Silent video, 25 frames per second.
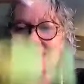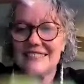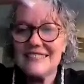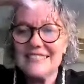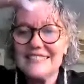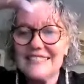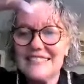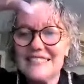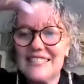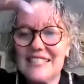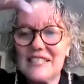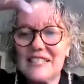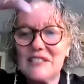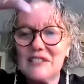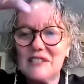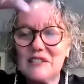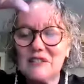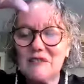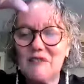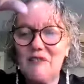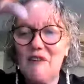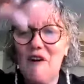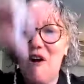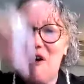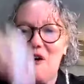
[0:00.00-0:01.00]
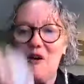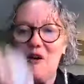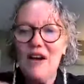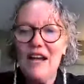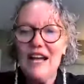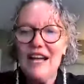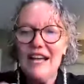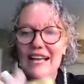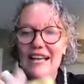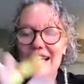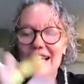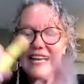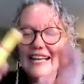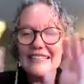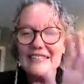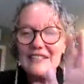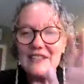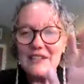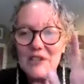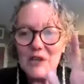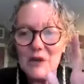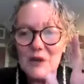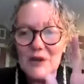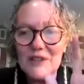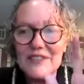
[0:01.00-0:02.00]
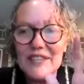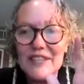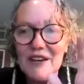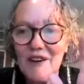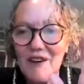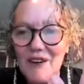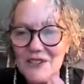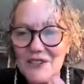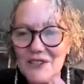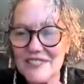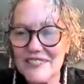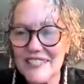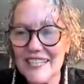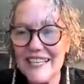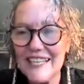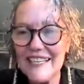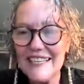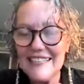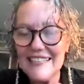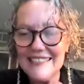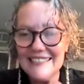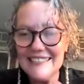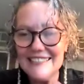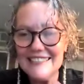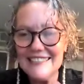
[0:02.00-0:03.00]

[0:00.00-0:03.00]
this chicken to fall? And you know what they all say?